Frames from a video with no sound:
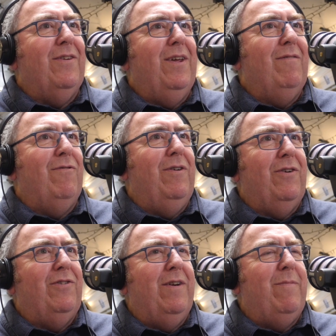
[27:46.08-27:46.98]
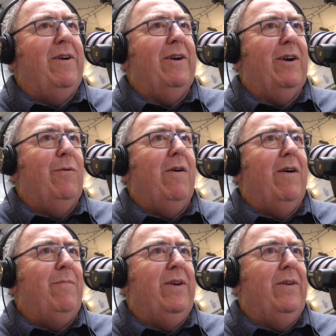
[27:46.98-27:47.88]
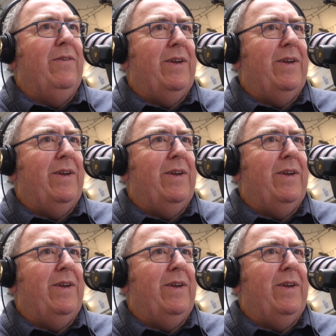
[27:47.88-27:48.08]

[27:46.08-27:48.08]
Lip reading: the thing for you, because in America, quite means